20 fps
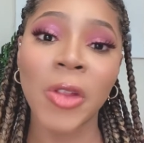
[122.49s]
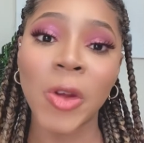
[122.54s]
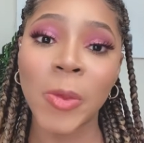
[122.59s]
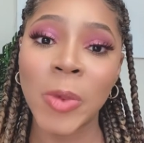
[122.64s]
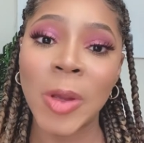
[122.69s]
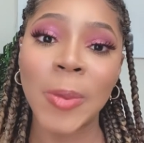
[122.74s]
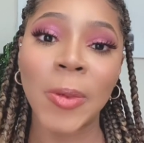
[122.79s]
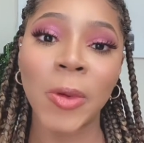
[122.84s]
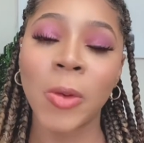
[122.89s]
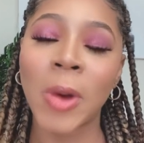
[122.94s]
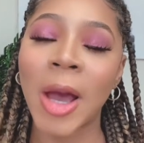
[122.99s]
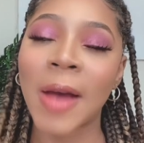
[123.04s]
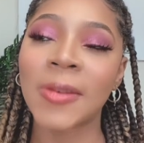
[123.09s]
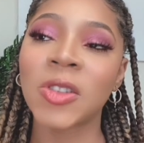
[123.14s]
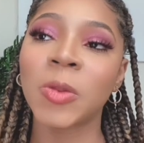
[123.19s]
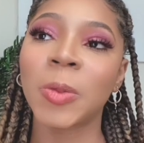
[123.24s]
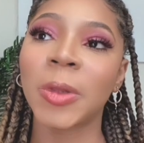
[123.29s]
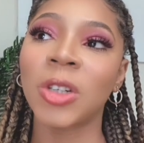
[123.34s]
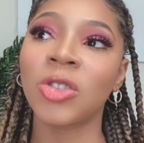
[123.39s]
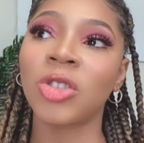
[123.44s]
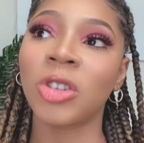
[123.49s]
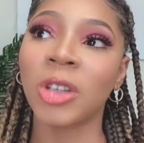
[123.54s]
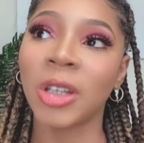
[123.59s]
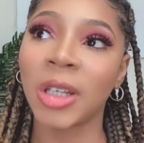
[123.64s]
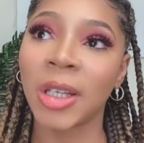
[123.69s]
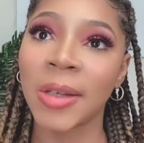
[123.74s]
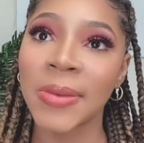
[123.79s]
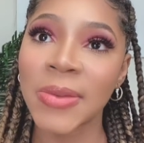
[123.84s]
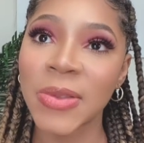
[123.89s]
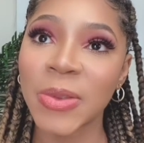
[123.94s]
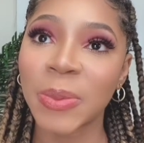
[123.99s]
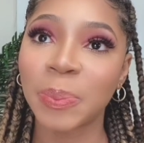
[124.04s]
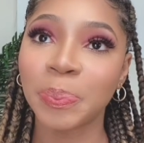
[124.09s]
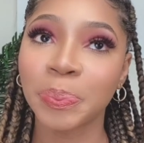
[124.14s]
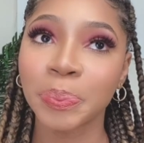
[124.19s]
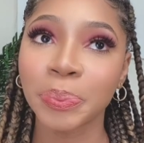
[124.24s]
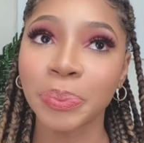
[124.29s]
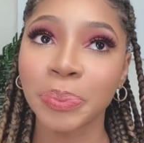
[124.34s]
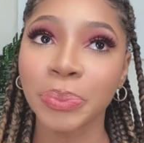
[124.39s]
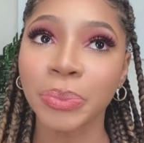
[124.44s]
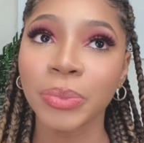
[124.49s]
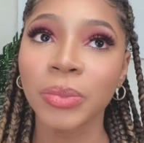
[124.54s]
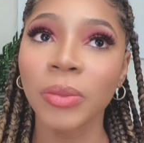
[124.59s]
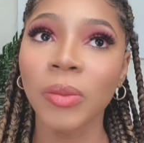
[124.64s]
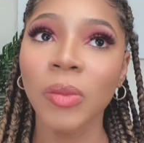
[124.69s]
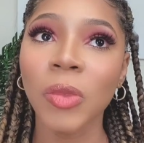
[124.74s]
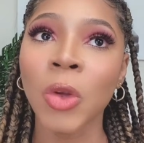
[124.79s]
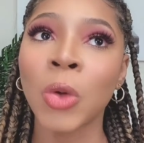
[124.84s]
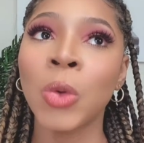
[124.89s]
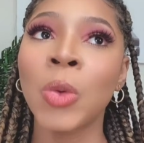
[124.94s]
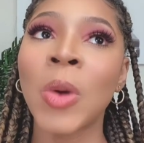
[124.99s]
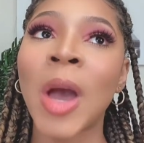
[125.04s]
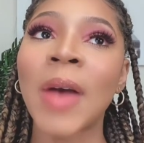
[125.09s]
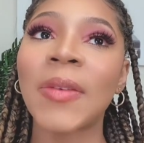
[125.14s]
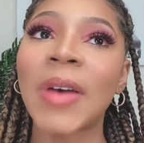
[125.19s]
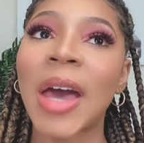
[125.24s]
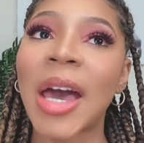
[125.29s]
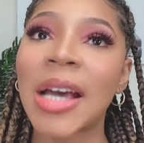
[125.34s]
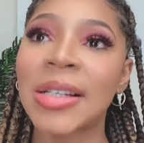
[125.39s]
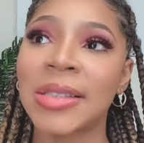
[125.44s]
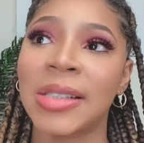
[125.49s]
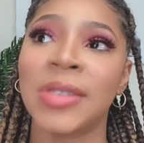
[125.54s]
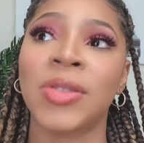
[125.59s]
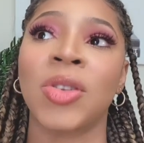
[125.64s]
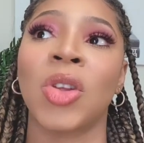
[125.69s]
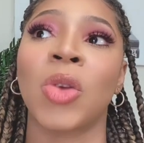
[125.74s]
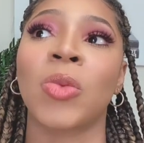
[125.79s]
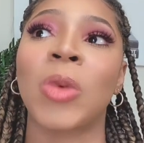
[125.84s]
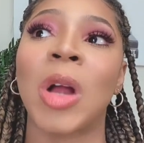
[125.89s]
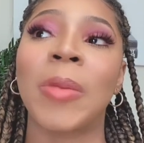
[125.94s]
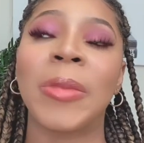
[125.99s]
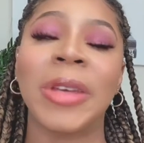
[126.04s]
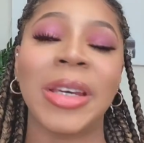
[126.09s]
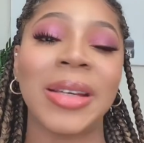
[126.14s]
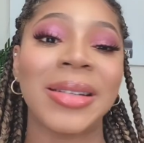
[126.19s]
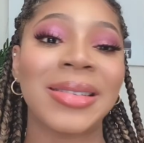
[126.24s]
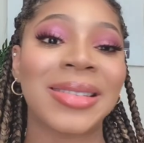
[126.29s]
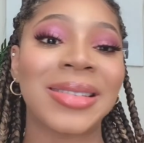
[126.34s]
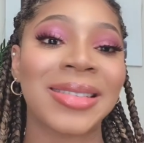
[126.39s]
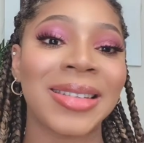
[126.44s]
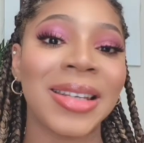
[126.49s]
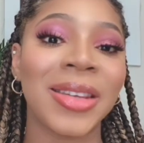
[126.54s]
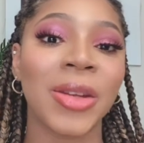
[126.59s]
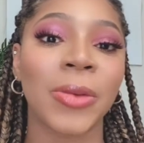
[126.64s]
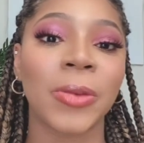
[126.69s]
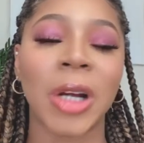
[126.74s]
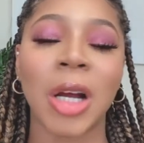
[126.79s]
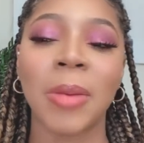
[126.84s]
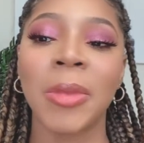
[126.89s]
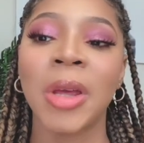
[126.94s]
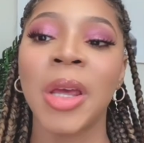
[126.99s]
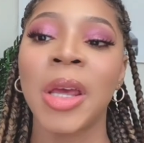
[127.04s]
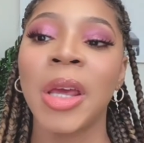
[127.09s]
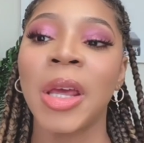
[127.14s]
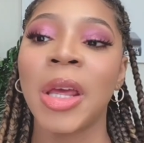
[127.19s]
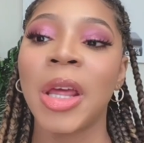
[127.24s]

people who have spiritual gifts, who have access to the realm and can see the realm,